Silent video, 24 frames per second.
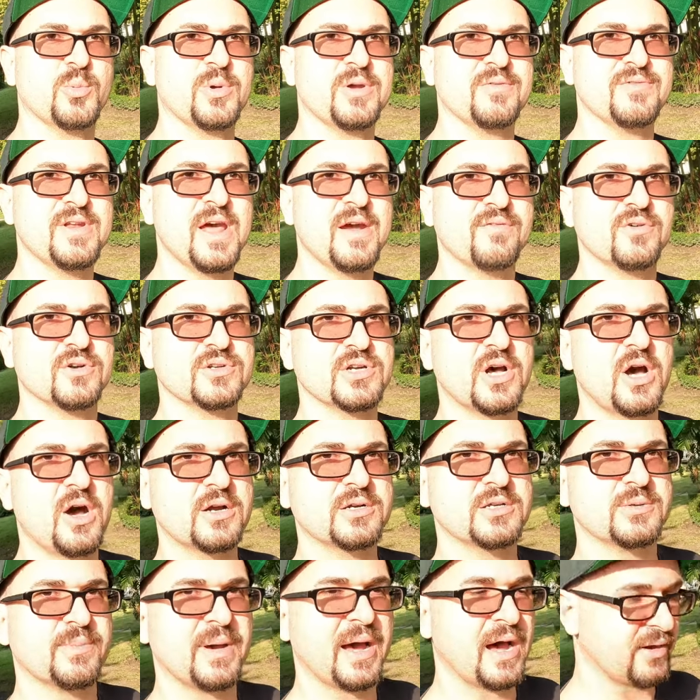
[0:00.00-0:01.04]
we've never
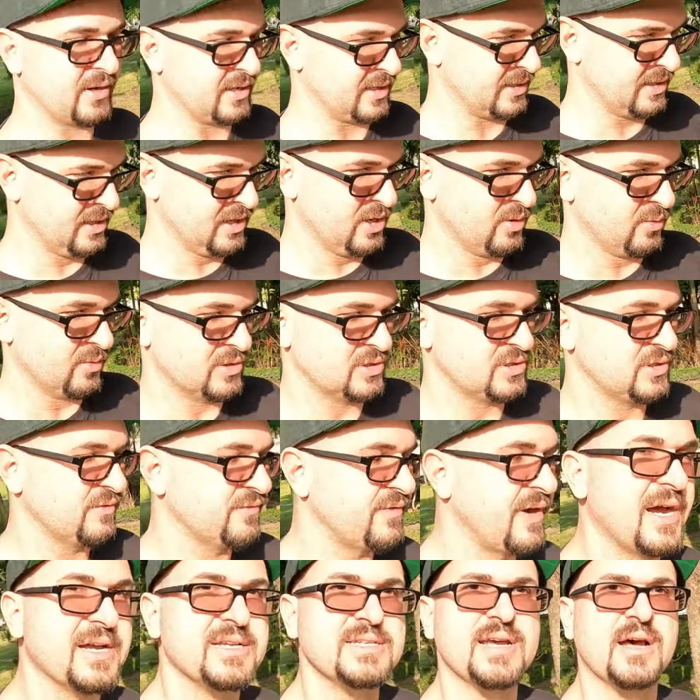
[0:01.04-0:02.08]
talked about it when she
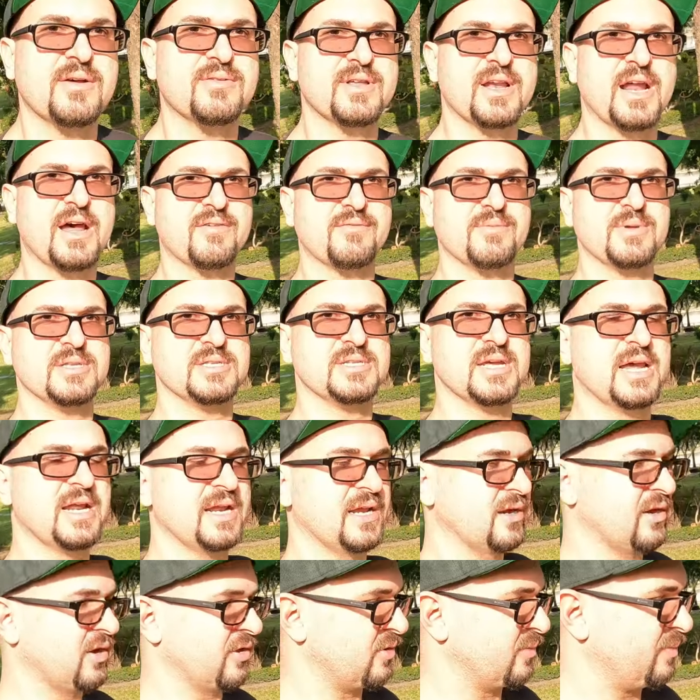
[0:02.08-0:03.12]
finds out that I've been
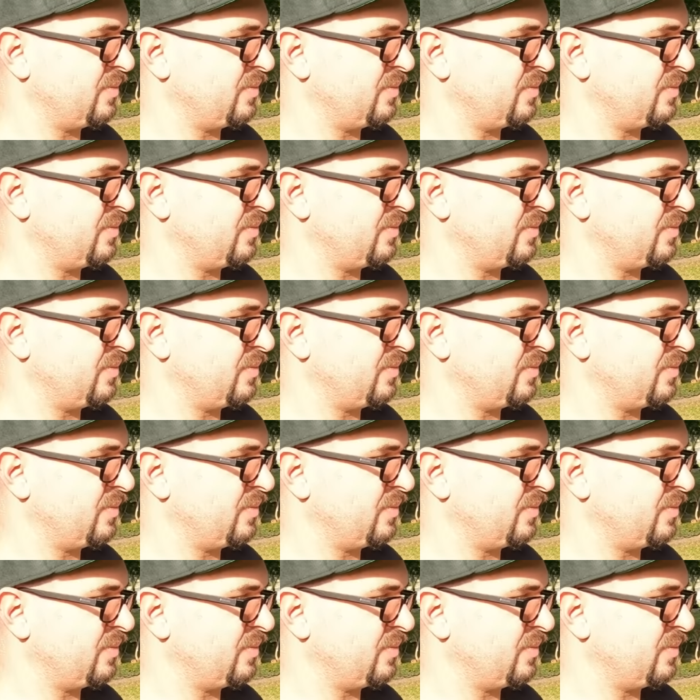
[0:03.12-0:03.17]
dating other